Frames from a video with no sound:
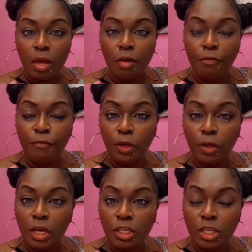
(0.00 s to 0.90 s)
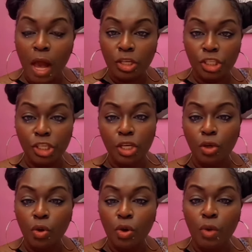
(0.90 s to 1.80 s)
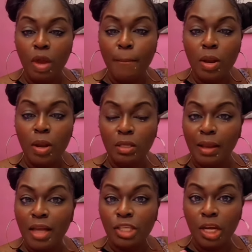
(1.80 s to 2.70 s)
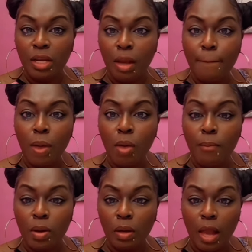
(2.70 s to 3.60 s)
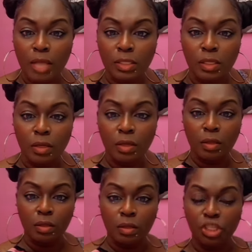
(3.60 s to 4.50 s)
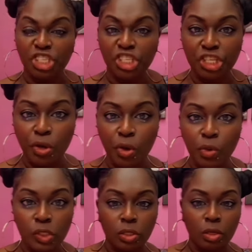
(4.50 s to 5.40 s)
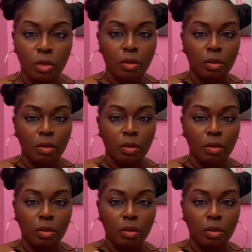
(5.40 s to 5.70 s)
You fucking dog shit don't know your blood clot, gender bumble clot. shithouse.